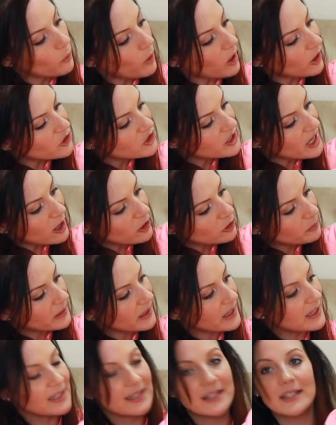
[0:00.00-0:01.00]
washed out, but
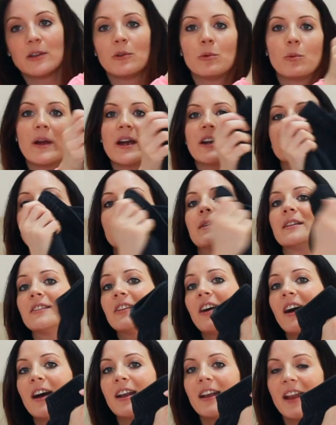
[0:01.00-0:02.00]
I still wear them a
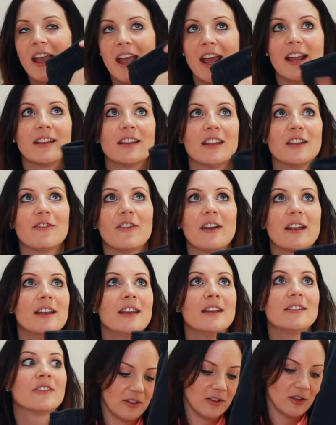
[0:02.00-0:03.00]
ton. And if I
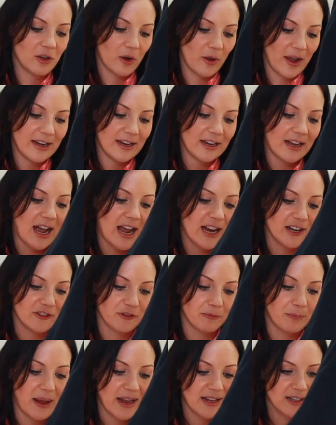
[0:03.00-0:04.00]
need, you know, any kind
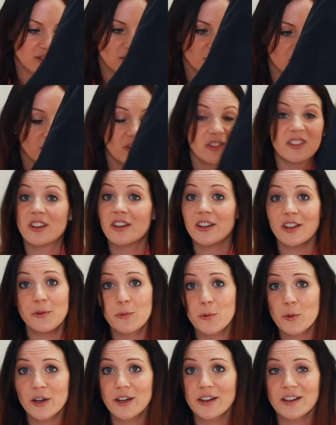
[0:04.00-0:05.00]
of pants to do dirty
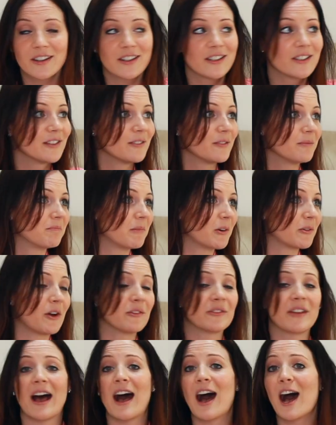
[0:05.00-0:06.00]
work
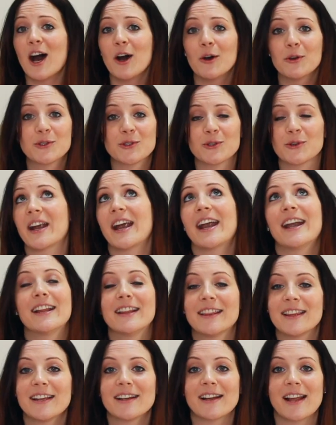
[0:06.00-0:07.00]
around the house or
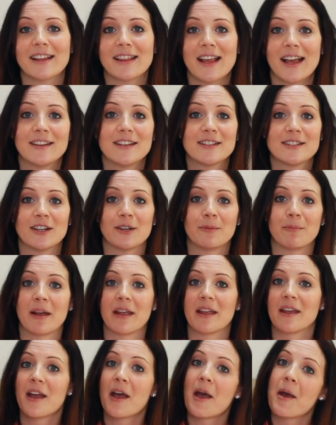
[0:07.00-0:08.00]
anything like that, these are
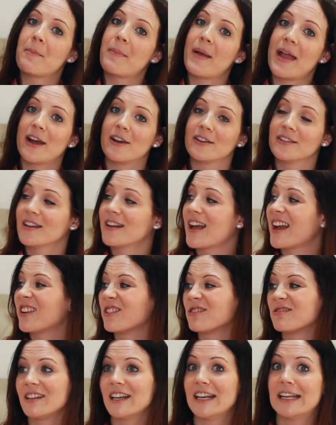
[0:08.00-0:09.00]
my pair that I
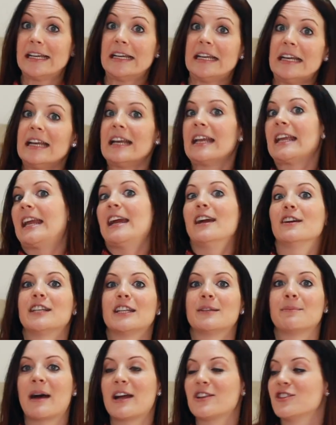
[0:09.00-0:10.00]
don't really care
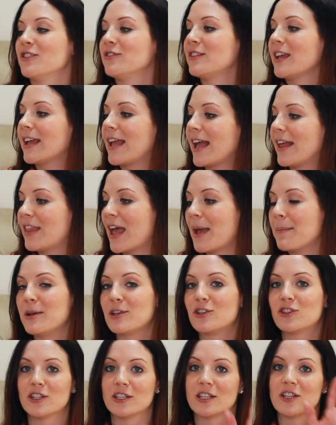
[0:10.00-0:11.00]
that much if they get
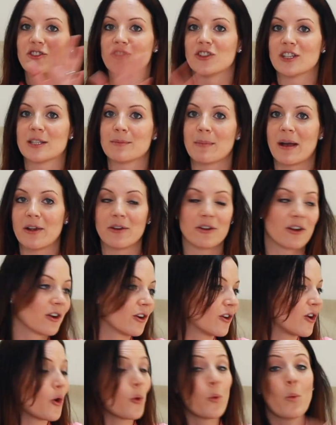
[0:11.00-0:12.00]
damaged. This is just my, you know,
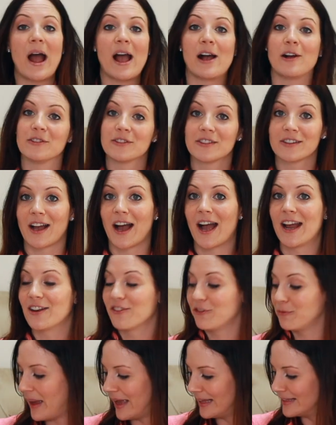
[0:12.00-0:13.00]
go wild kind
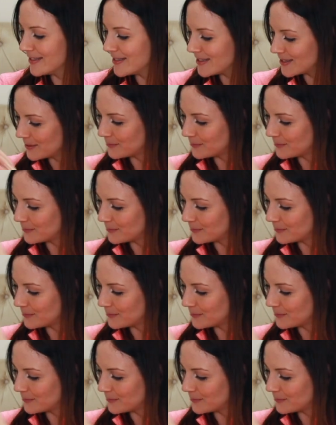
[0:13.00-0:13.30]
of pants.